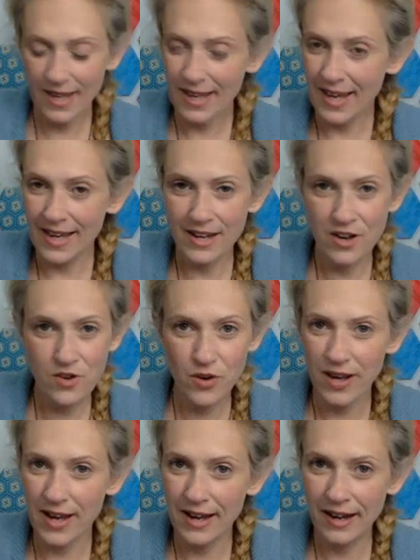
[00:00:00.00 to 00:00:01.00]
I
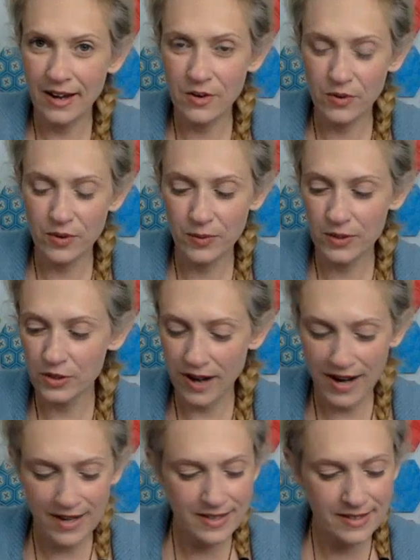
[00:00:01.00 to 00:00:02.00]
know. We're
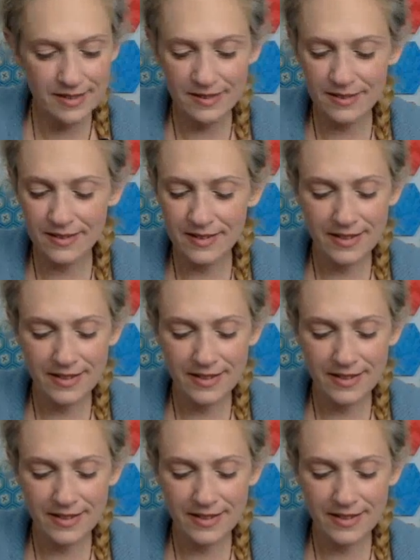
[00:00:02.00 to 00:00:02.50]
trying to,